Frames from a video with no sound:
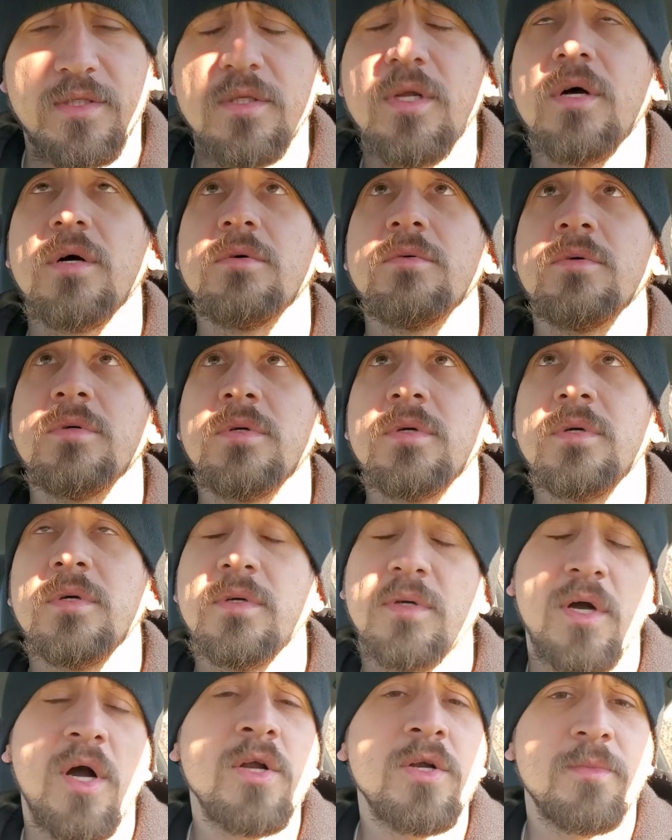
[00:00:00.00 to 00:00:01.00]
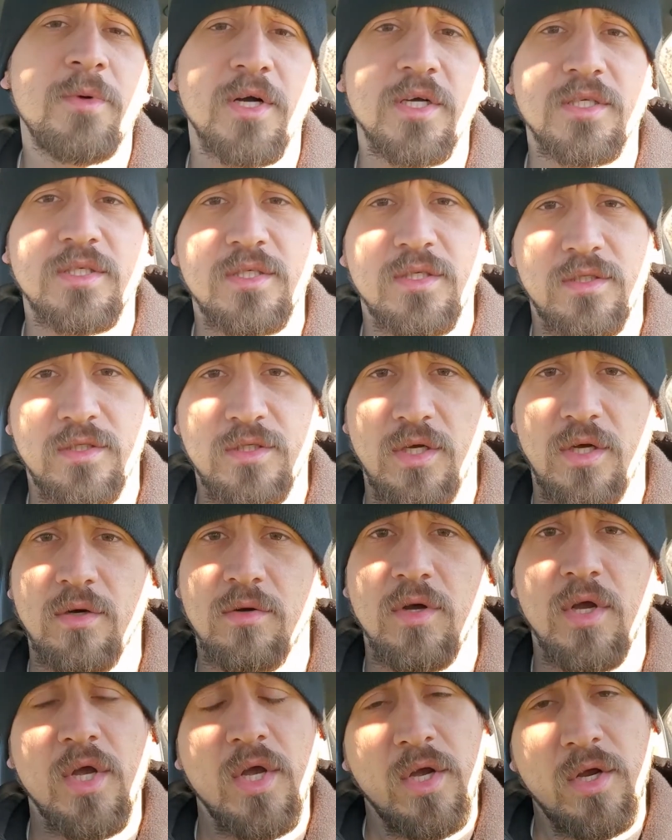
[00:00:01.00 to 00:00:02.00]
No, 100 bucks. So
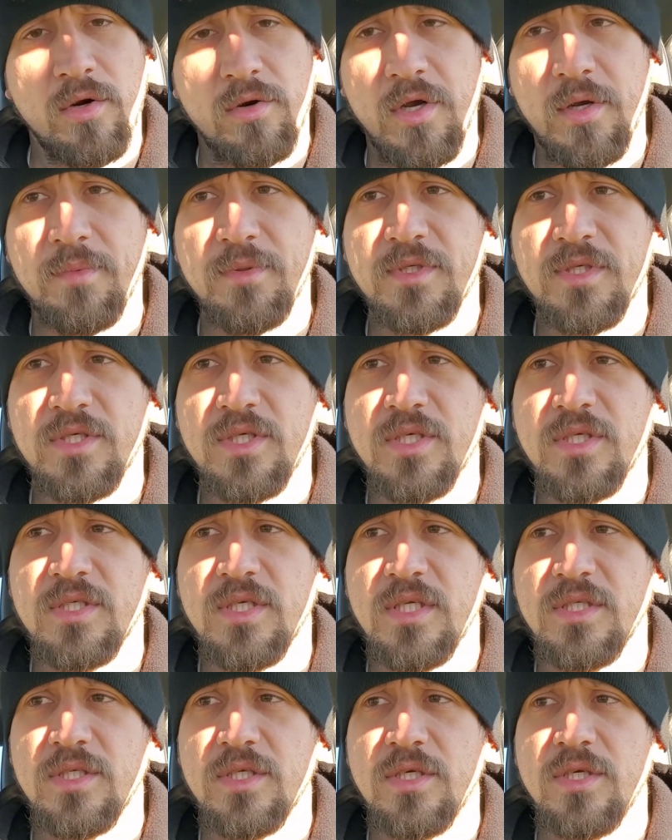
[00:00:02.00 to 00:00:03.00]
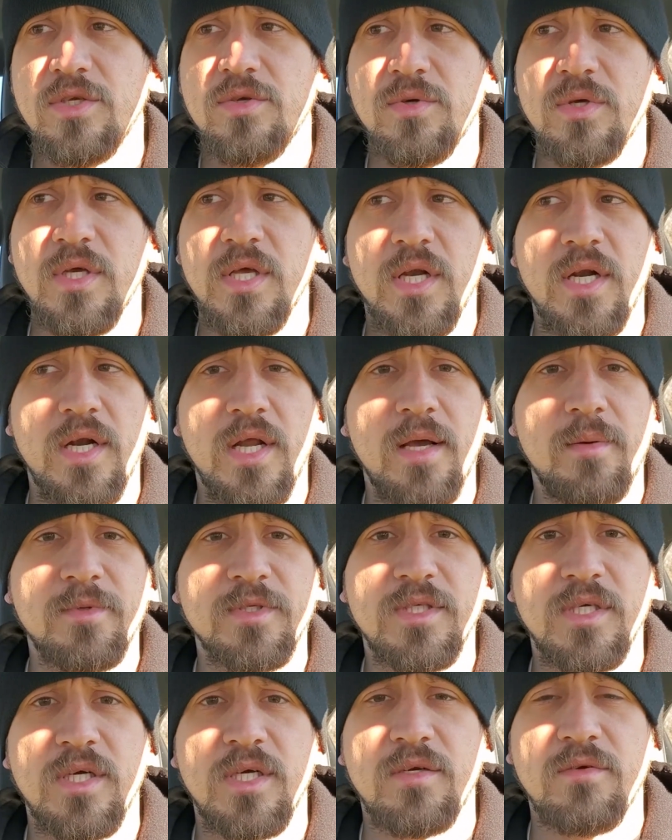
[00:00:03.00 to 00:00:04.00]
crank positioning sensor you can get on
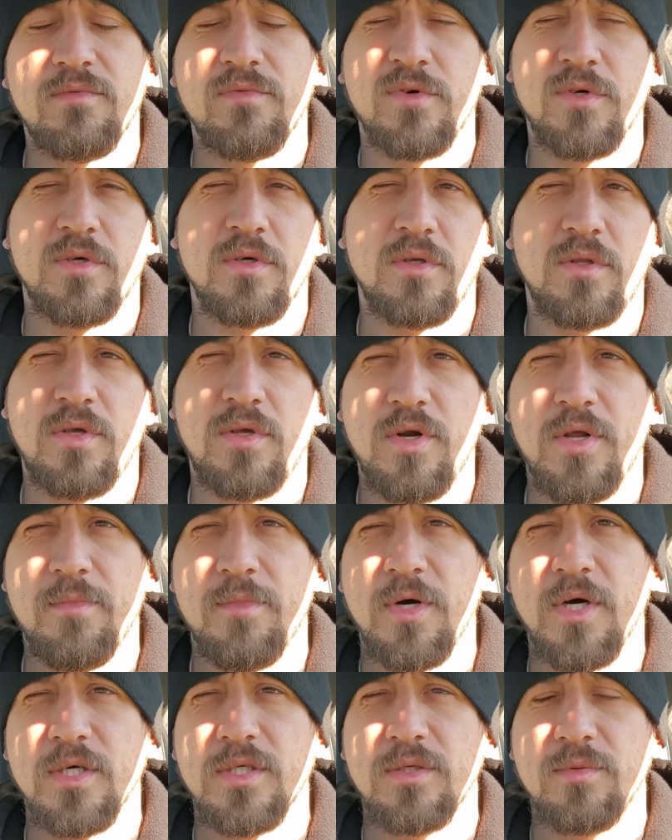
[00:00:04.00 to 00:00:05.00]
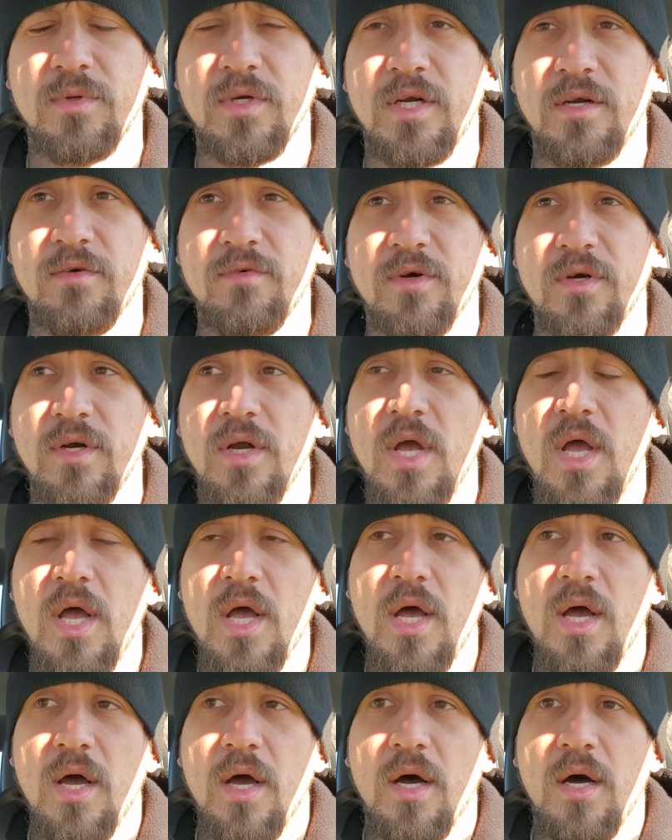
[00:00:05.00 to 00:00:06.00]
Amazon for 30 bucks or whatever.
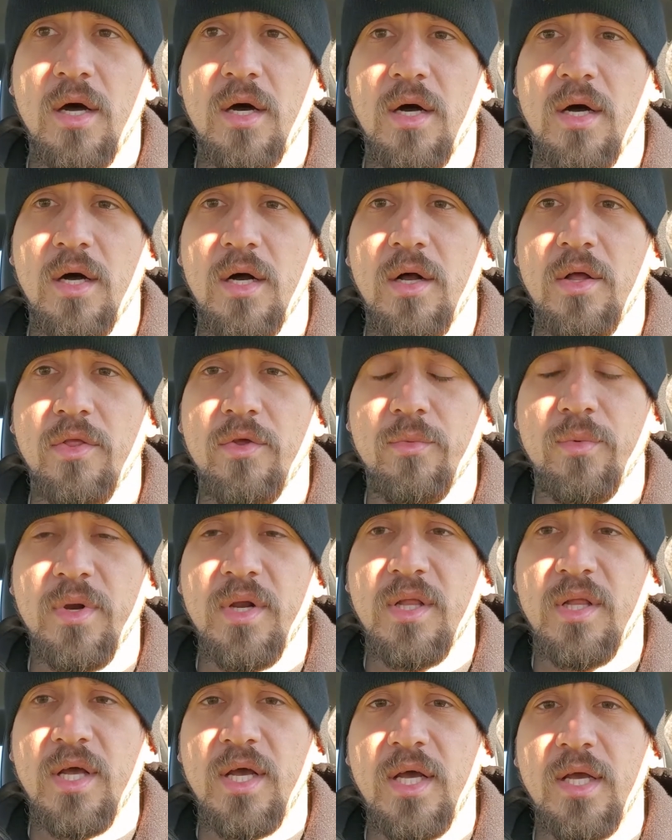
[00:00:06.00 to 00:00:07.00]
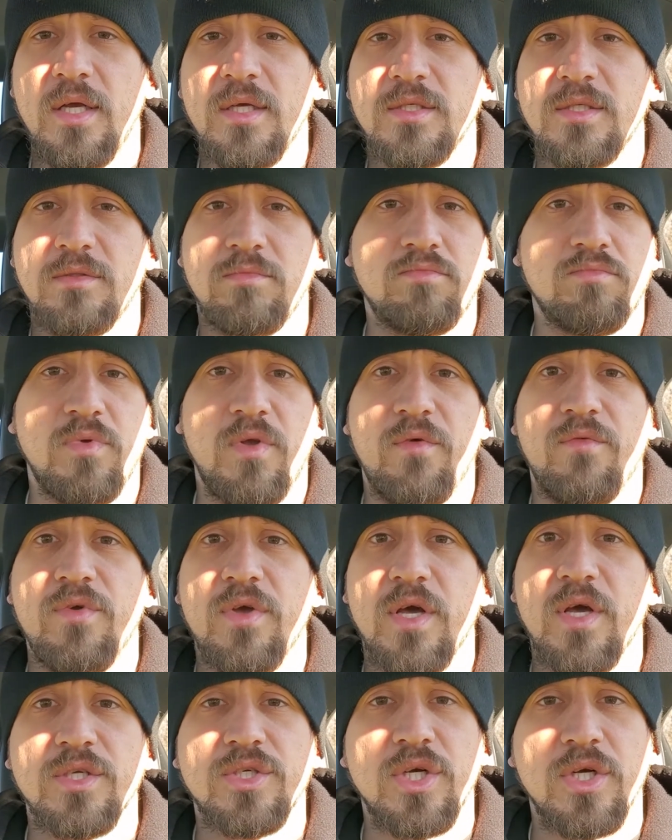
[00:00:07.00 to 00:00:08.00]
The relays, if you
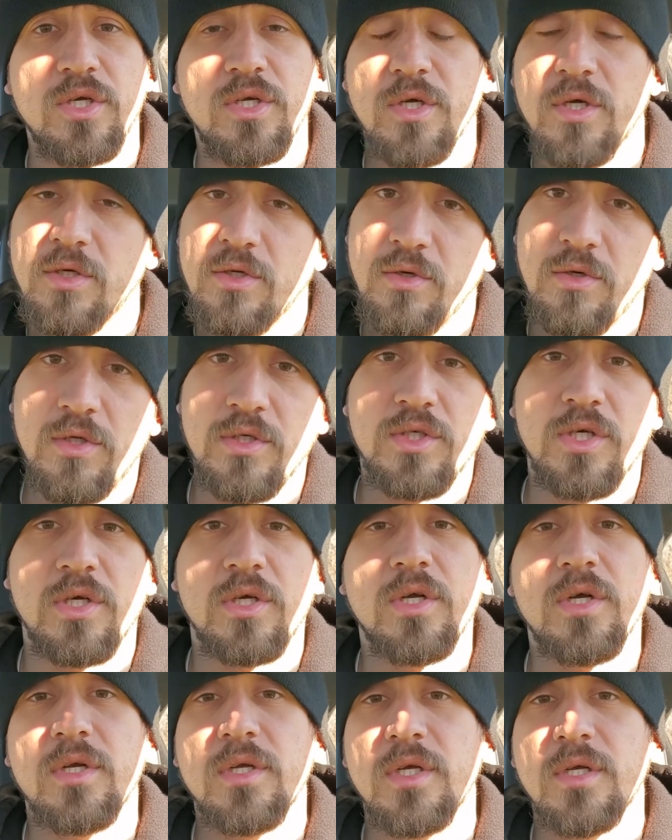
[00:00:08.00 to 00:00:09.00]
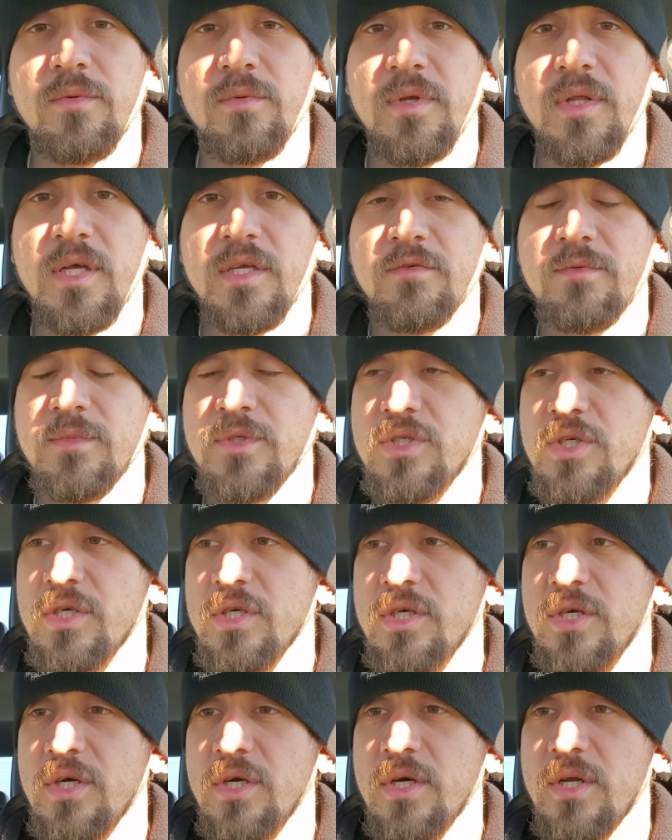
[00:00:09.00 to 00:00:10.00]
got a junkyard, go to the junkyard, get relays from the
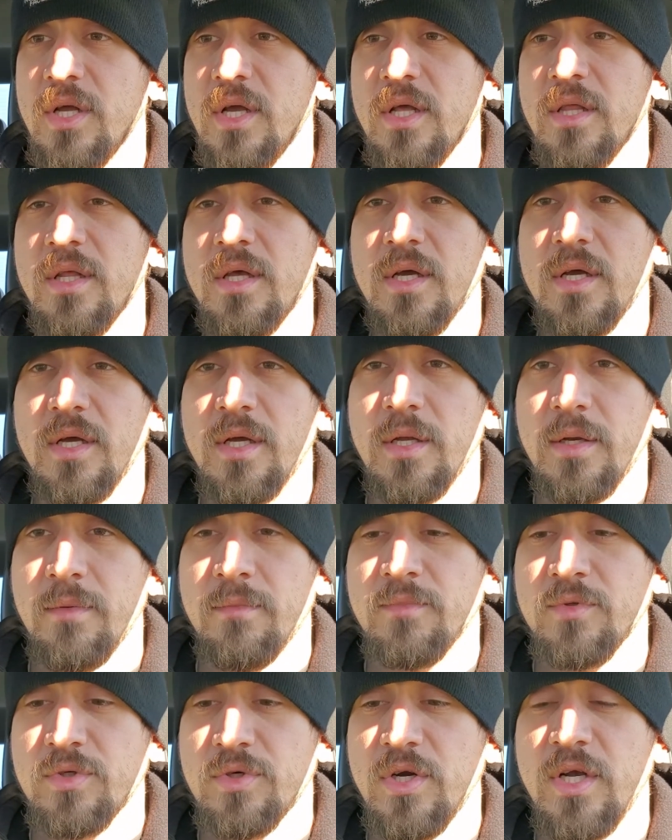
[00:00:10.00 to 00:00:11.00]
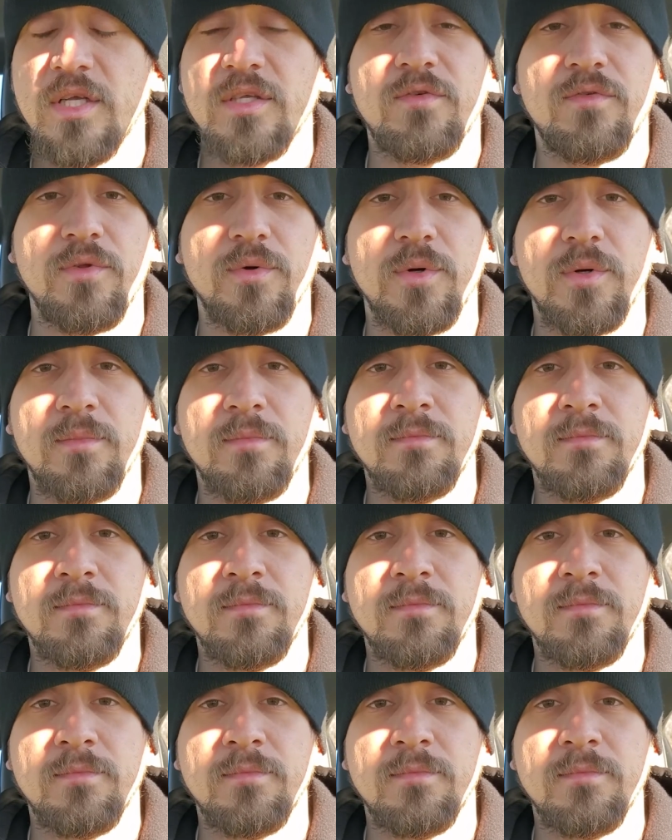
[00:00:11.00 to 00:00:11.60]
junkyard, and then trans fluid.